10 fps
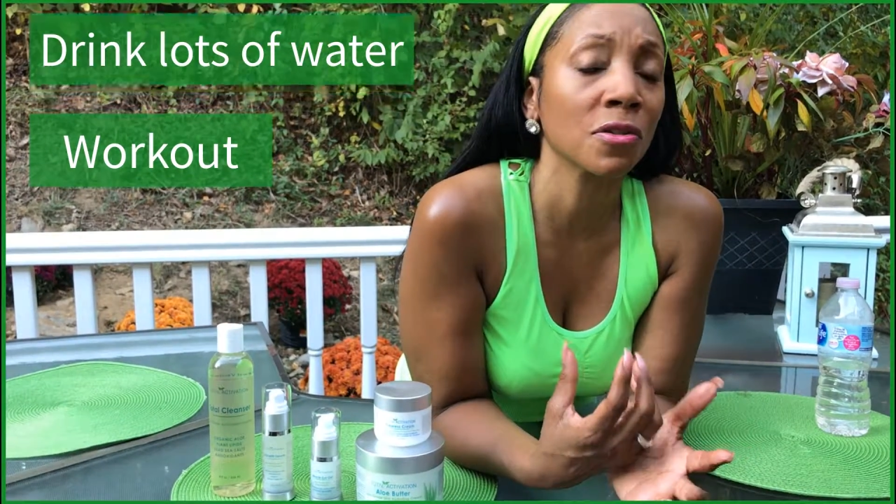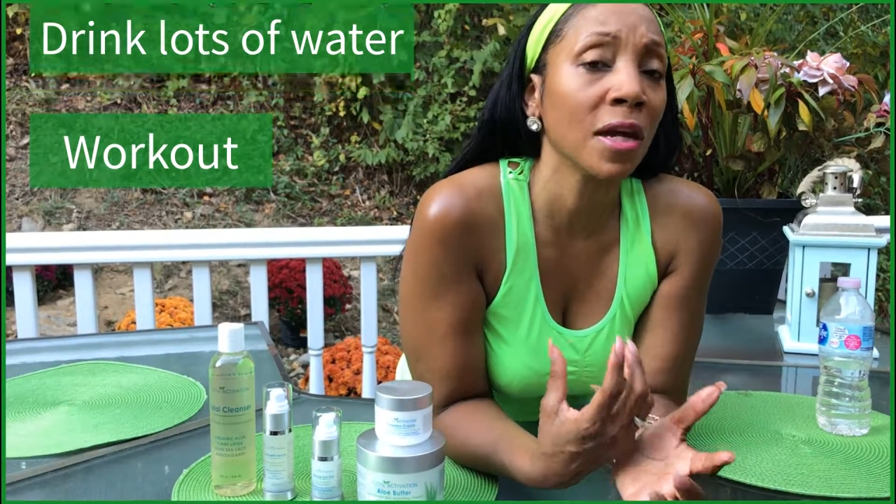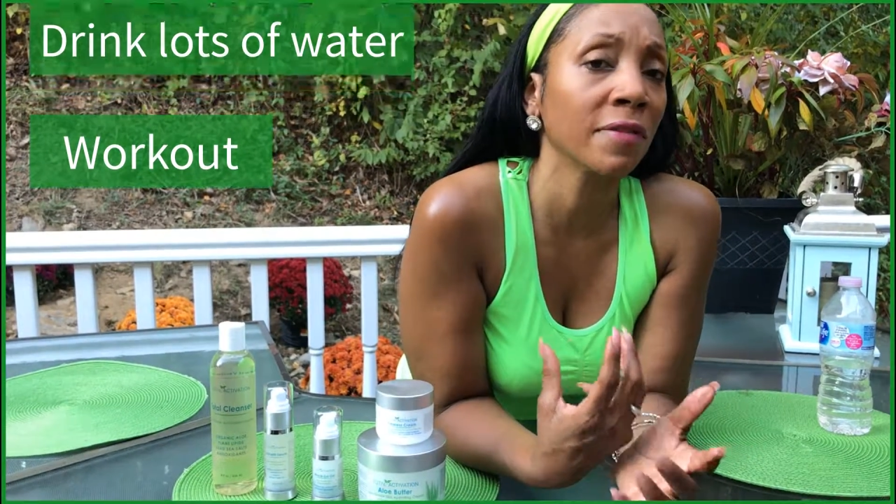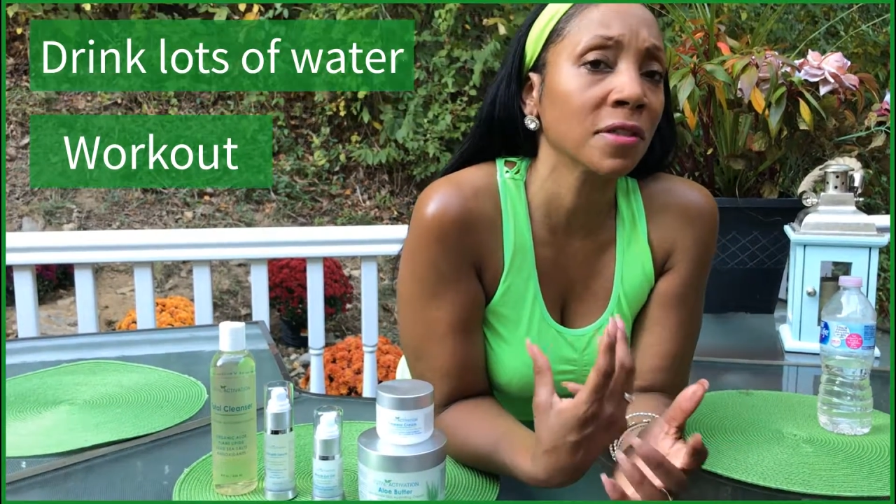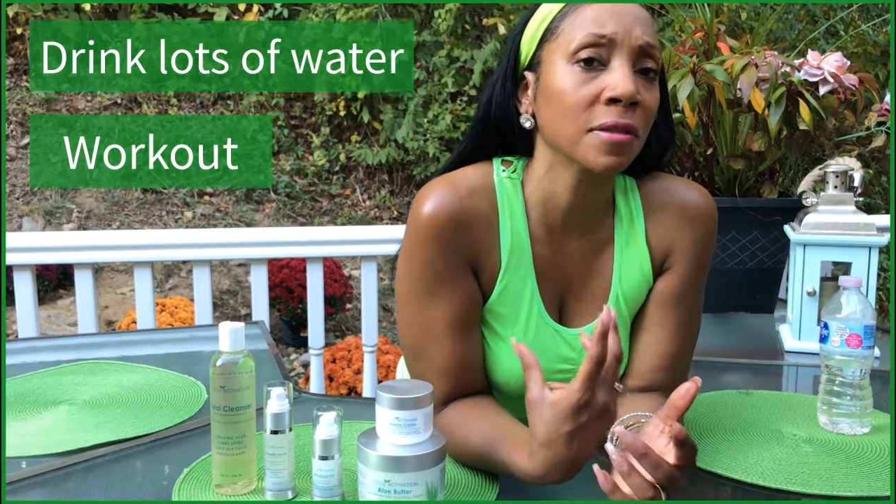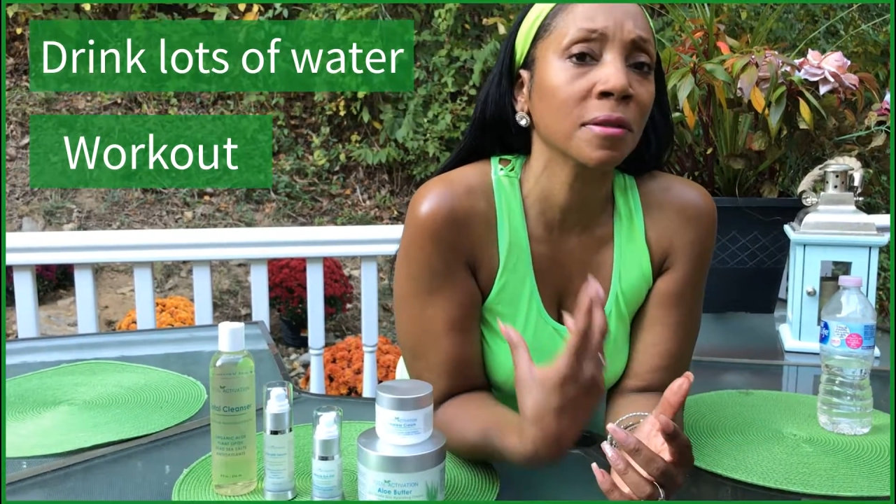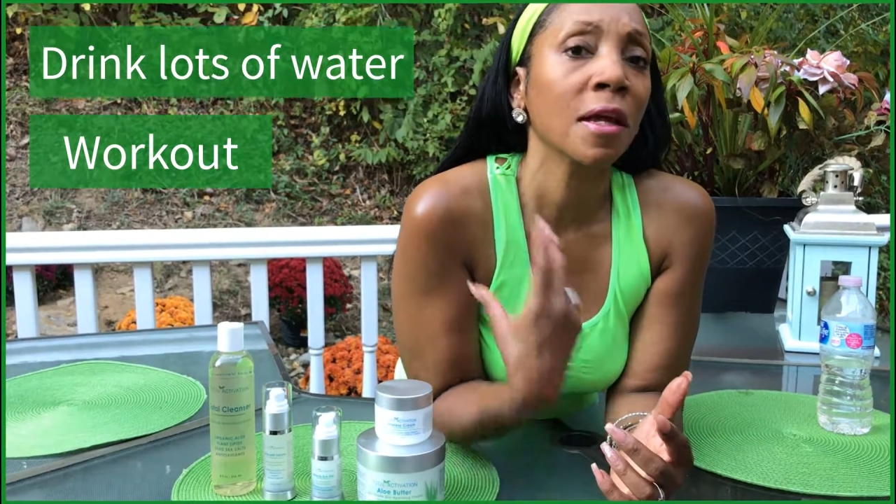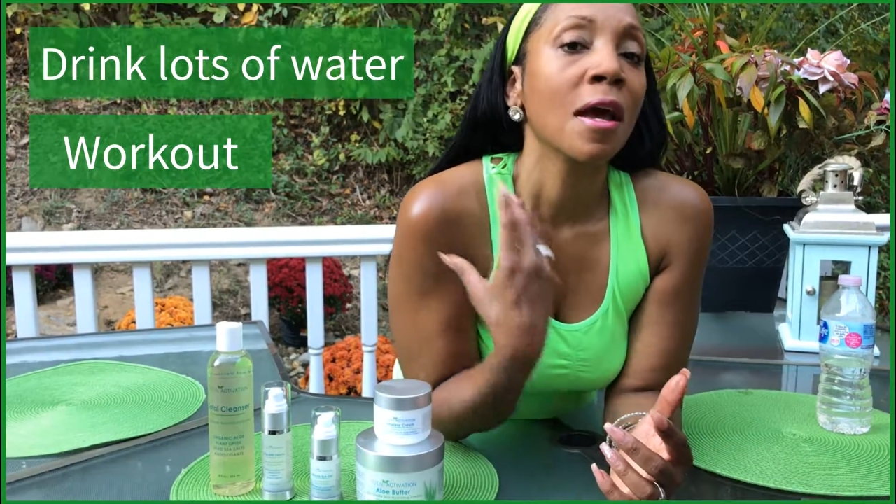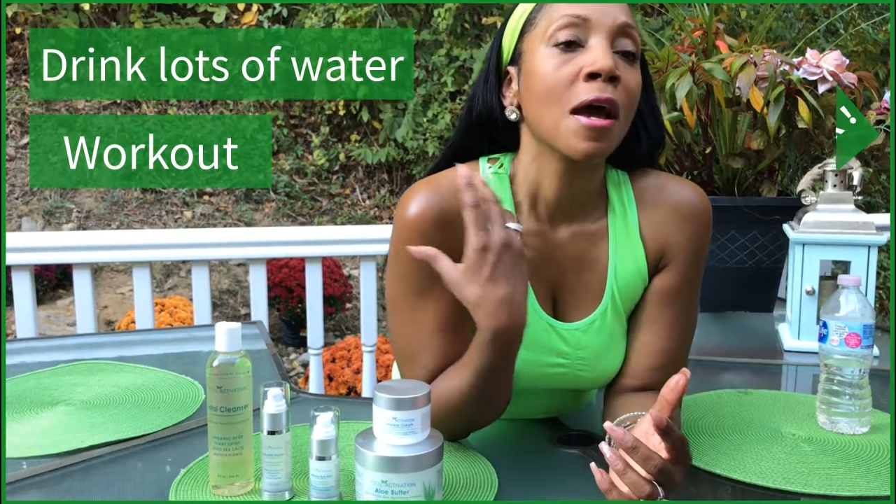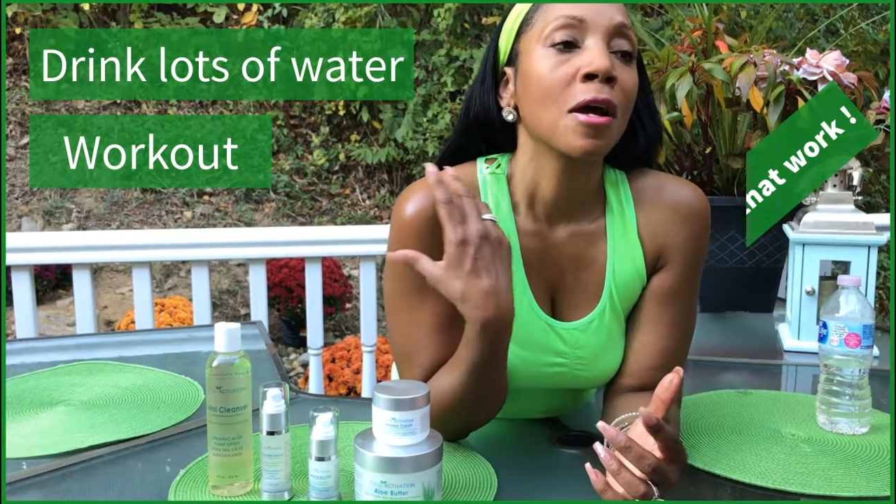You have to
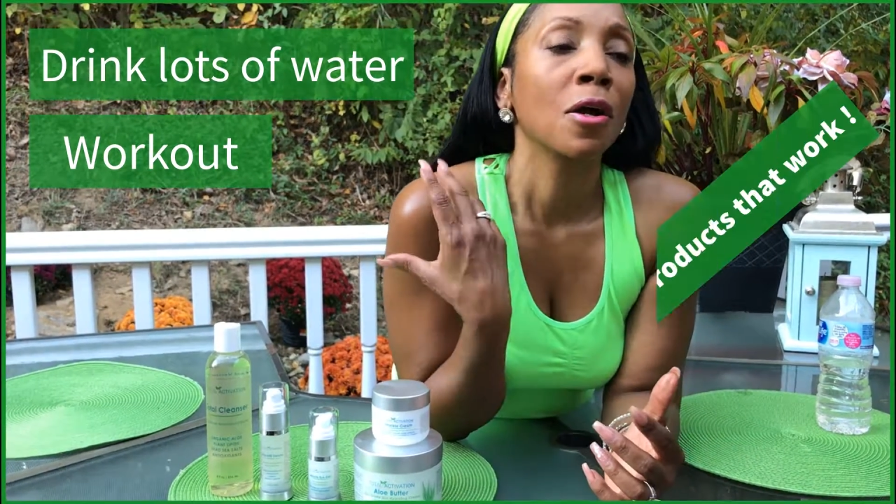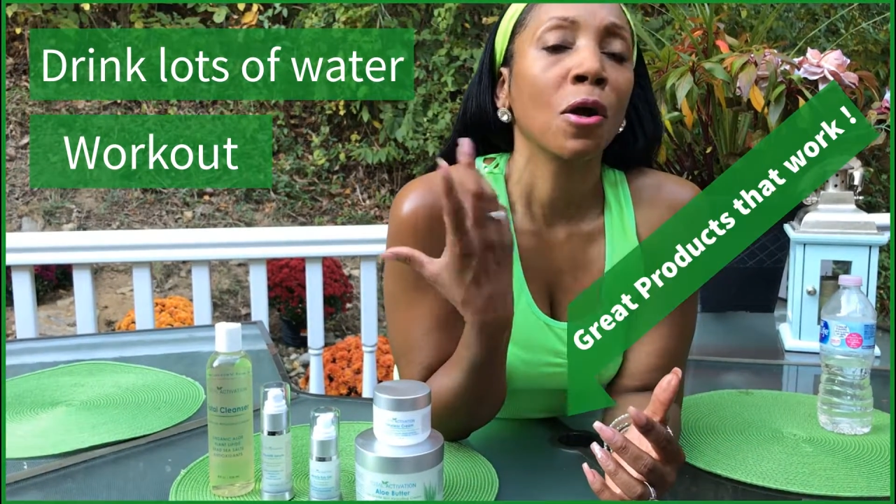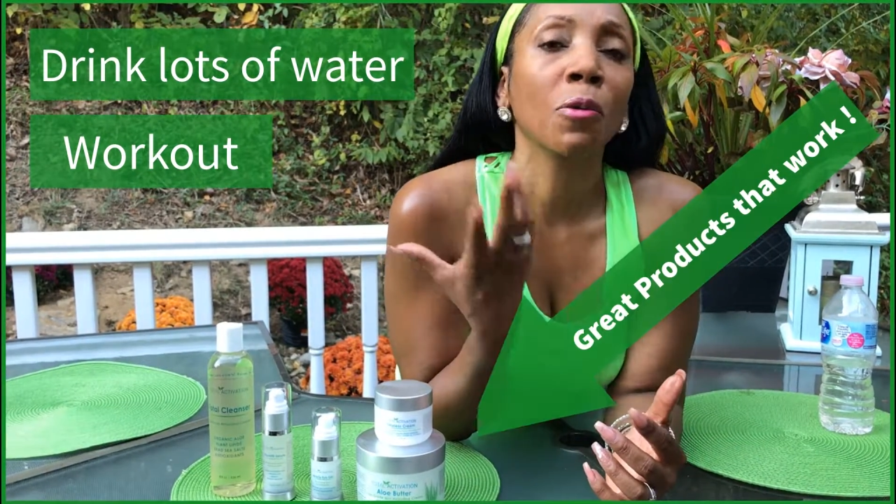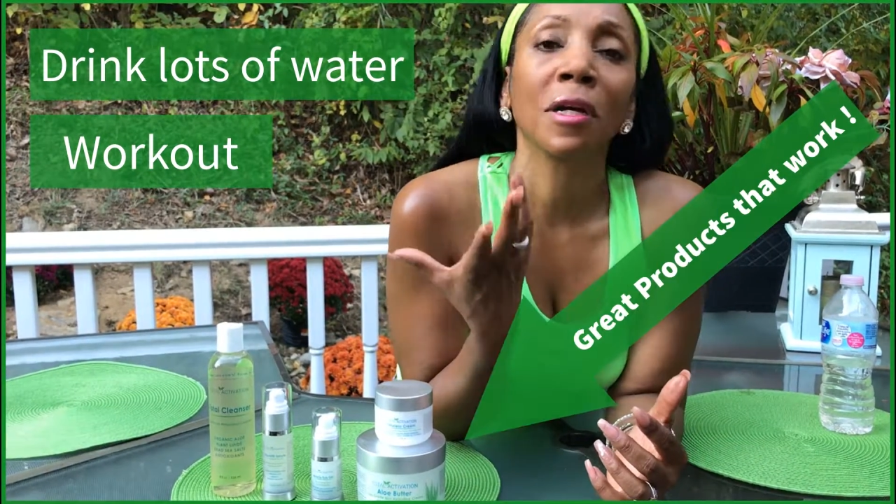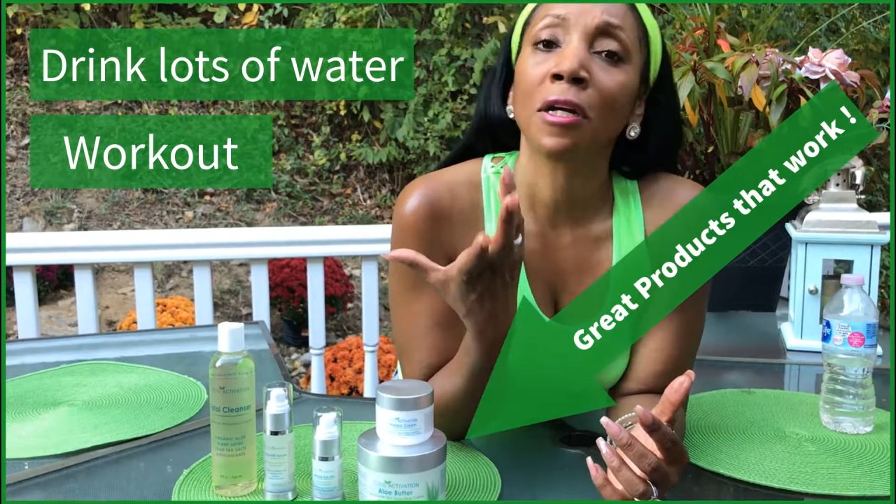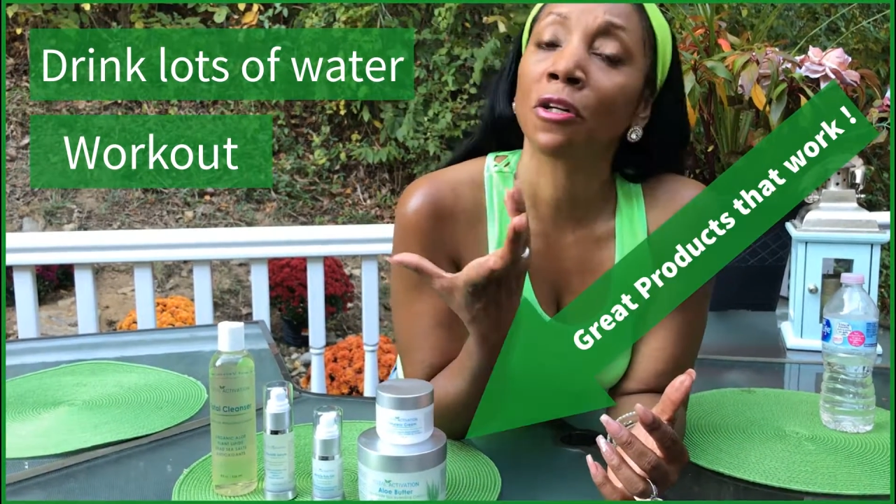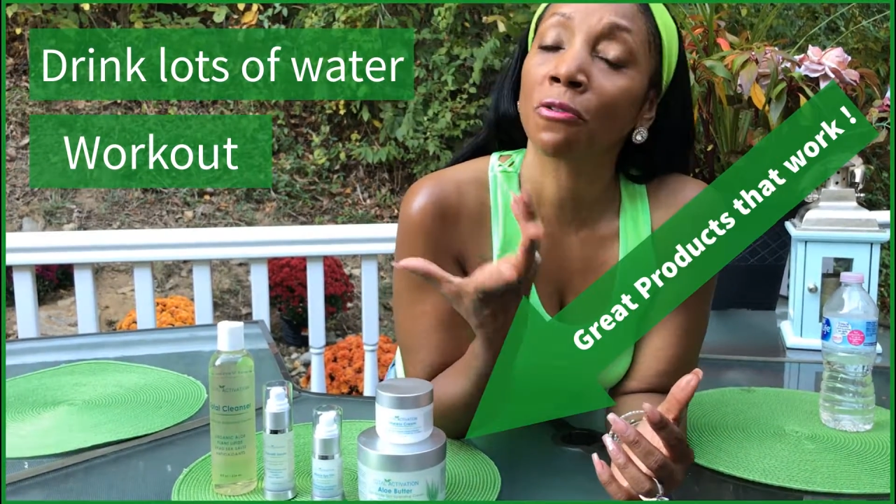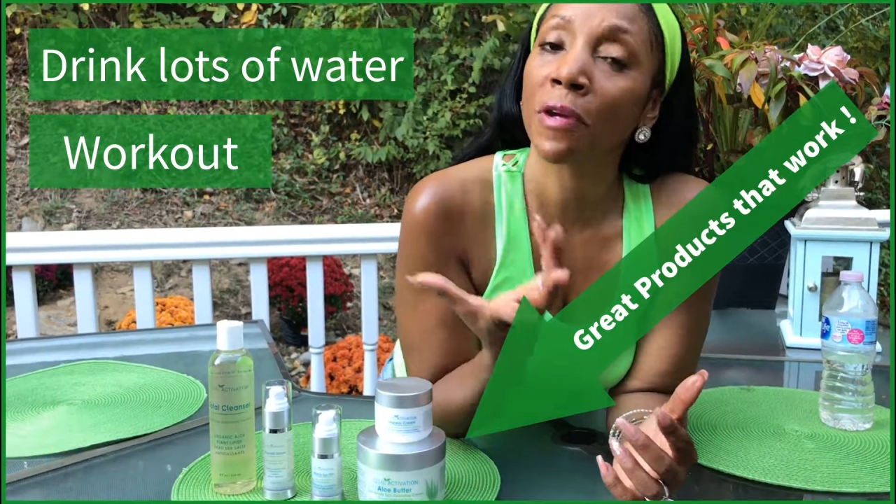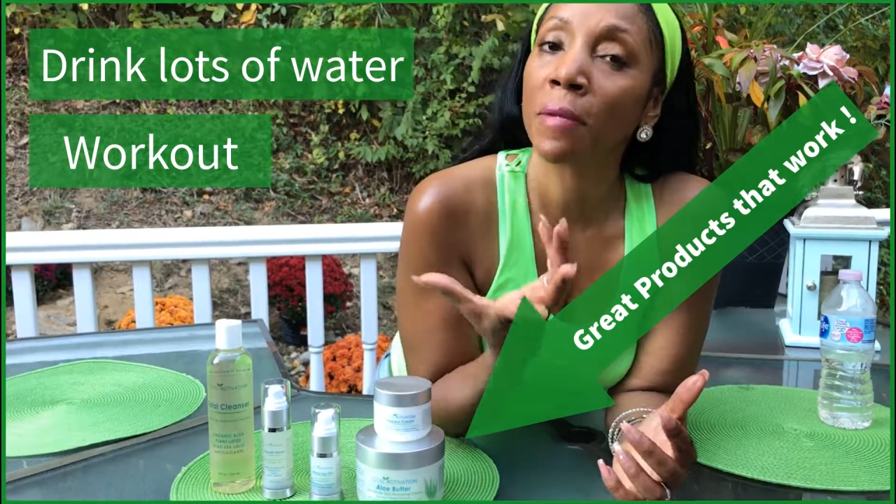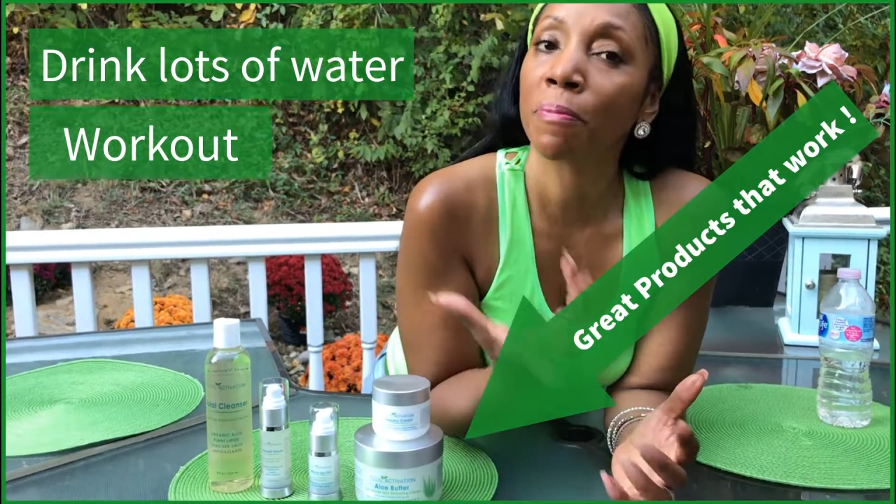go with a
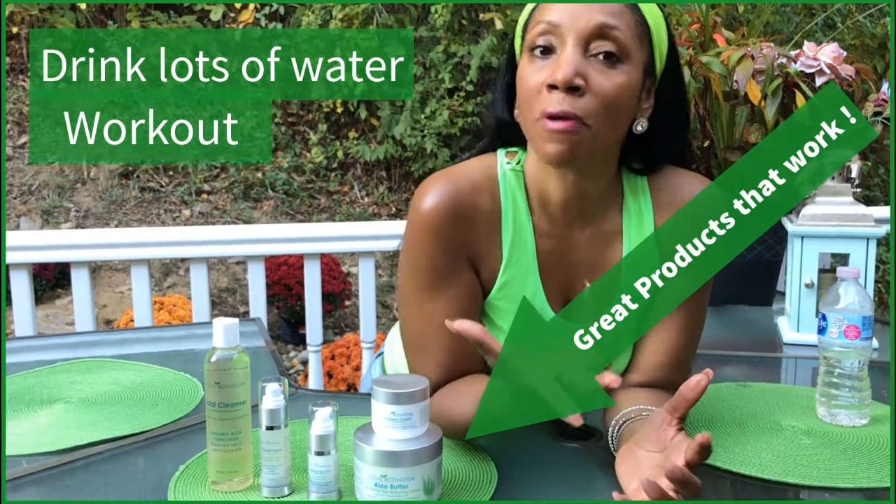great